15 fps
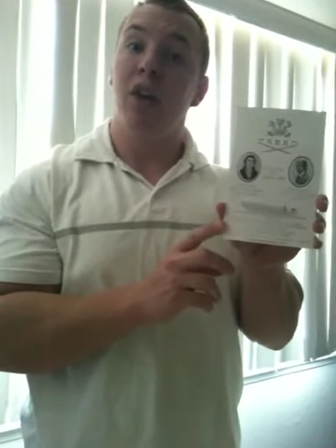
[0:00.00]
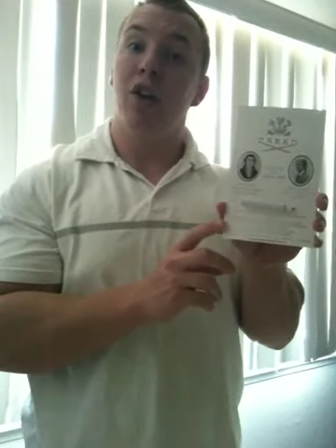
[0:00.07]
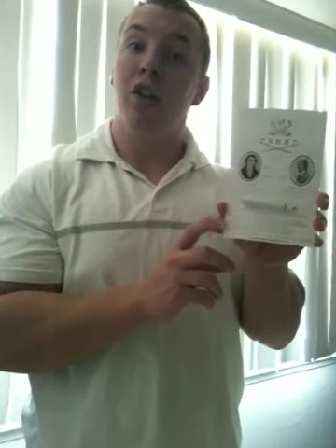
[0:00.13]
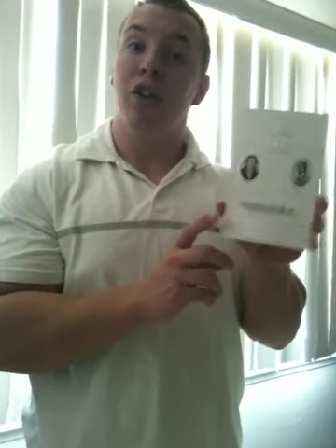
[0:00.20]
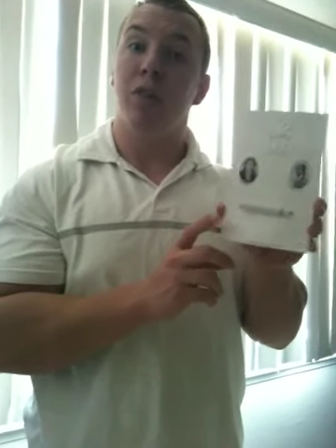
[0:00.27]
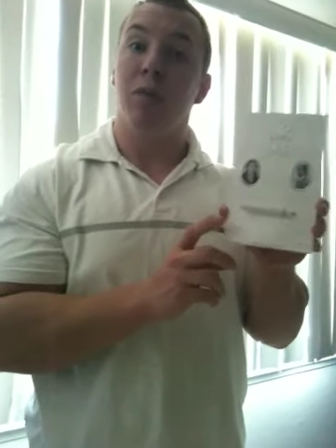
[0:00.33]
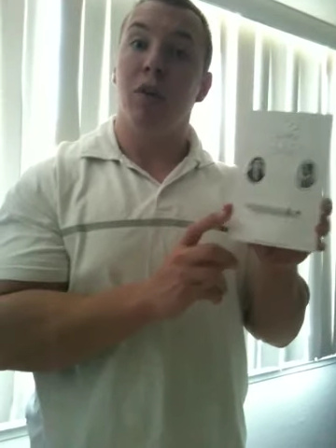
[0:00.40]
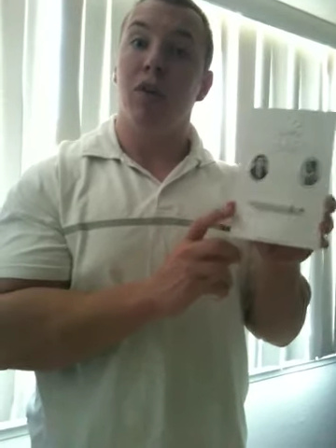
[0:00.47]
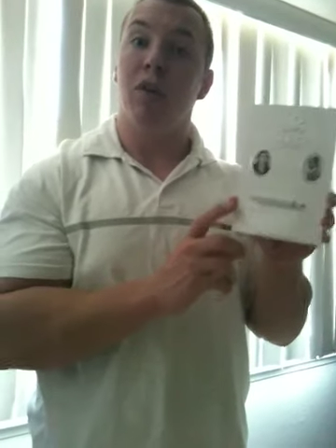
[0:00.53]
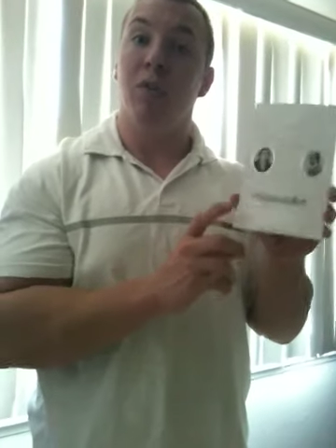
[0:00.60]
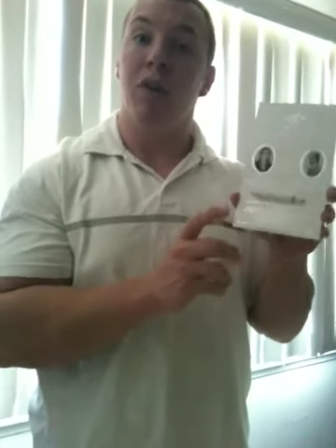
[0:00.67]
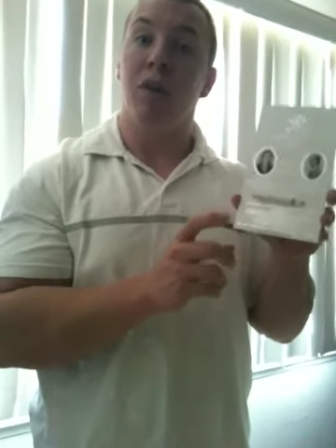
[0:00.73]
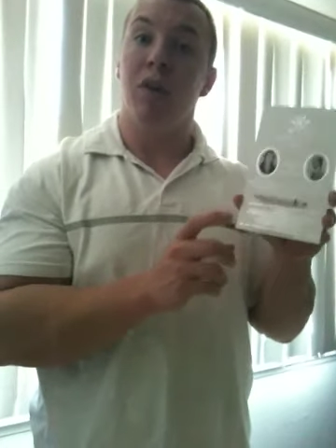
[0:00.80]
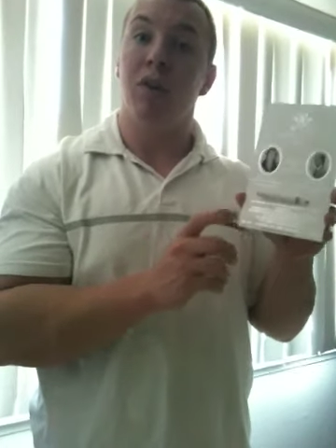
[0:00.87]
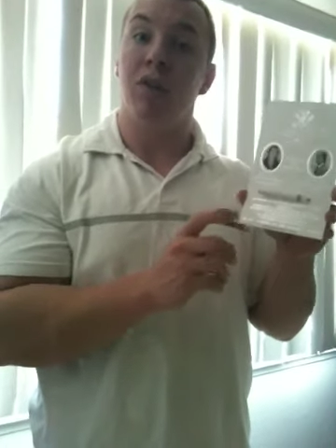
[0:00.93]
She smelled some
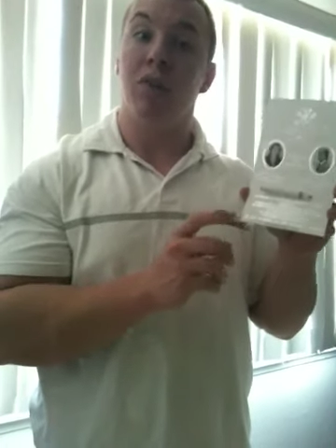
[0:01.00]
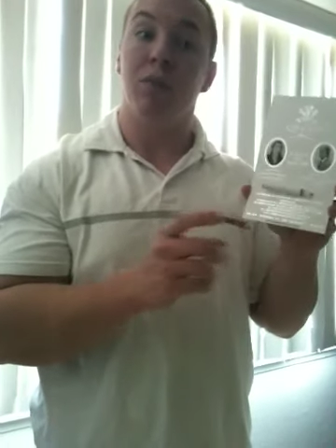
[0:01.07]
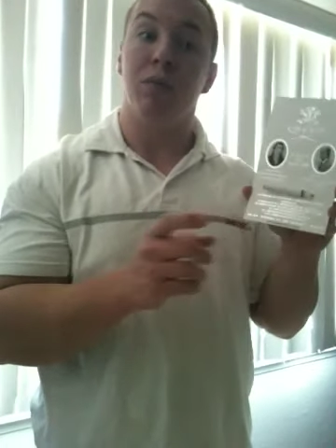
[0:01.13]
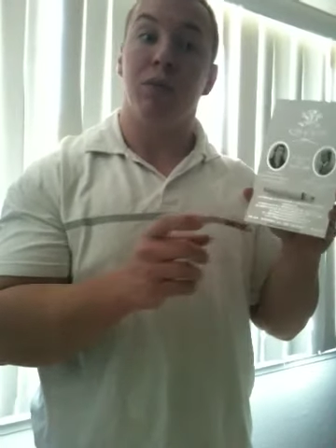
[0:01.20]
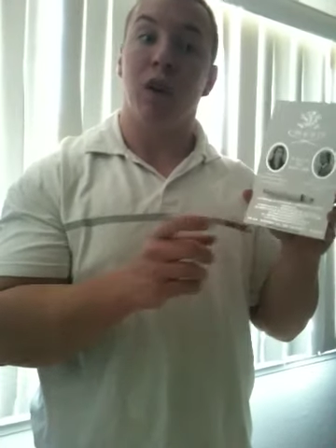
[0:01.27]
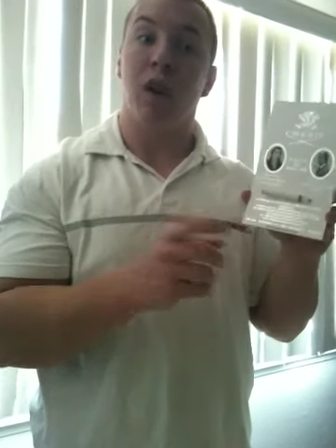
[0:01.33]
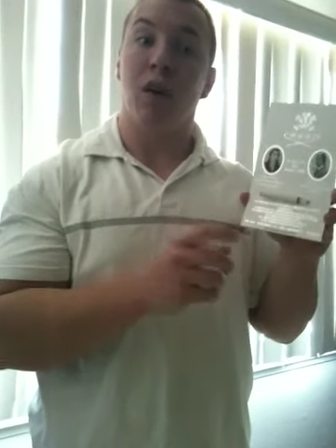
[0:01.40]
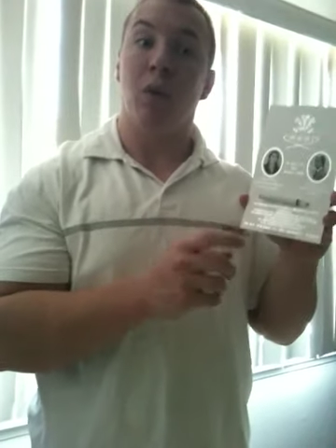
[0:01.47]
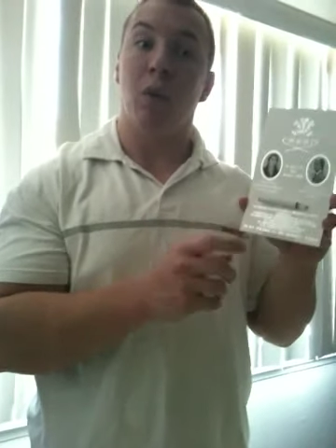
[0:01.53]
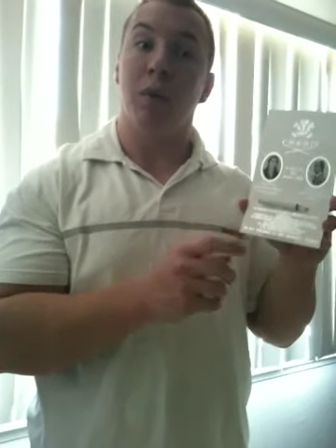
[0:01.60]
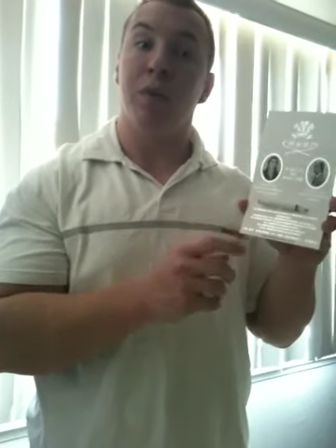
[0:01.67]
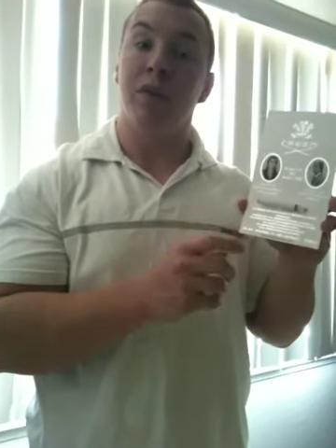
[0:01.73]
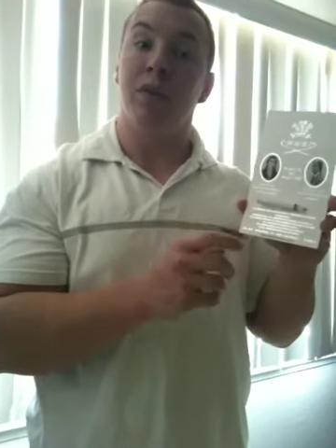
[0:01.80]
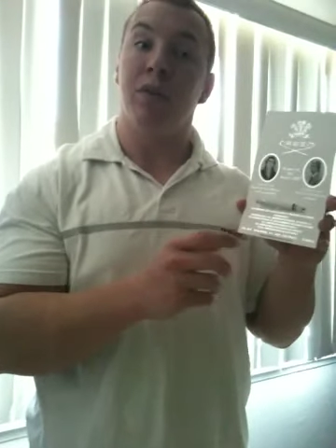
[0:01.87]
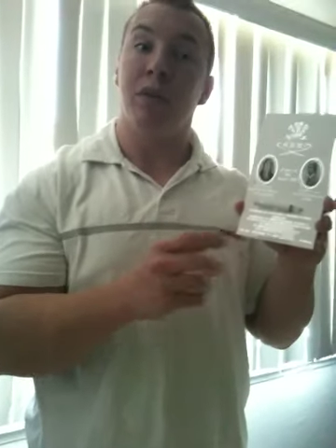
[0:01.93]
other uh,
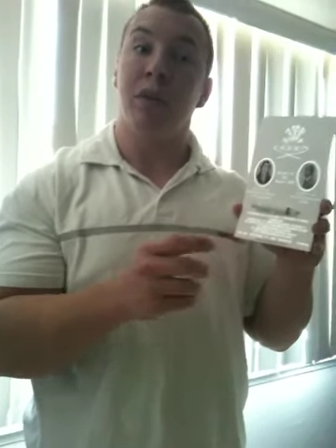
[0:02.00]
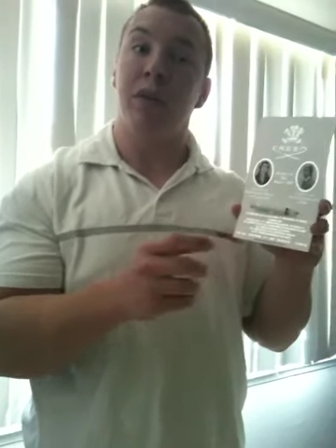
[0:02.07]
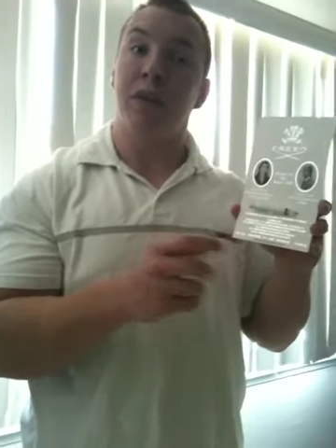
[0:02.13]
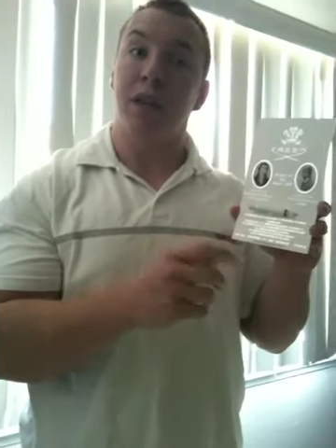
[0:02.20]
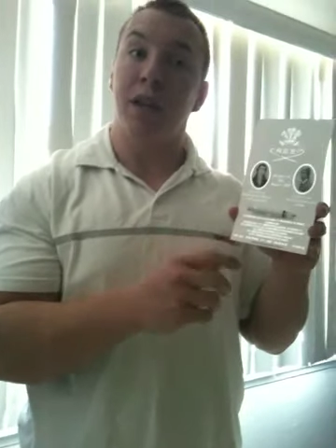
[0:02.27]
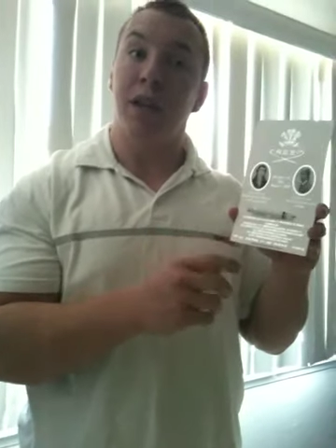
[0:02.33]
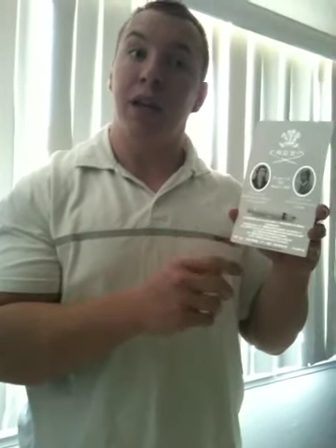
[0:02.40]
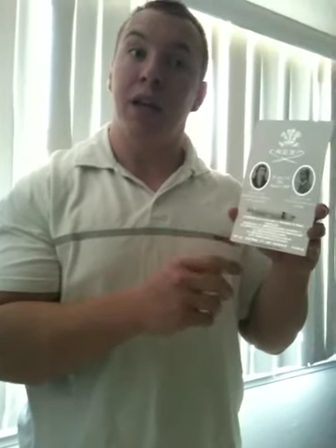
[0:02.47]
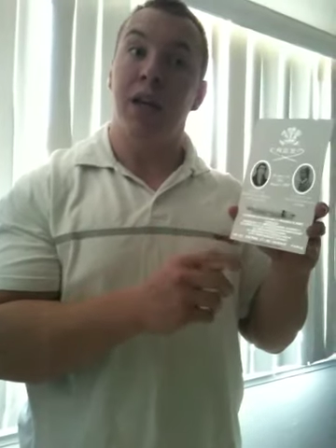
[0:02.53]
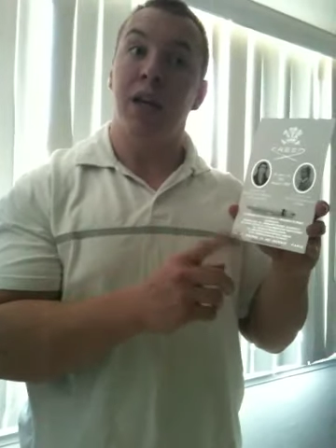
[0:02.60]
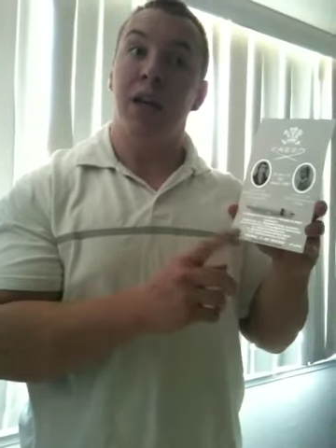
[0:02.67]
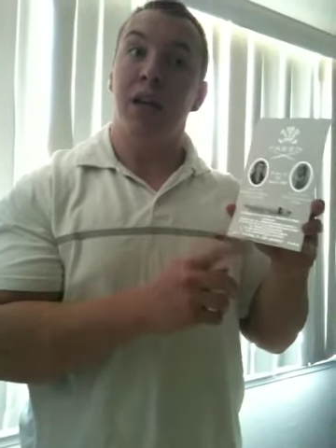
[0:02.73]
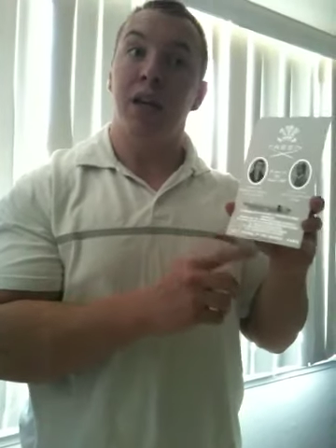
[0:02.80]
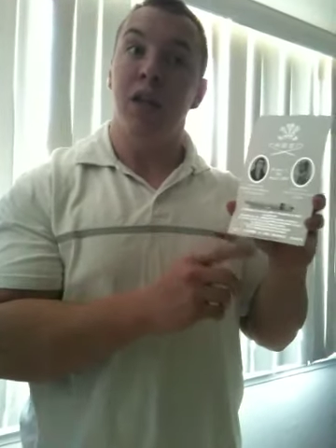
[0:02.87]
women's Creeds today.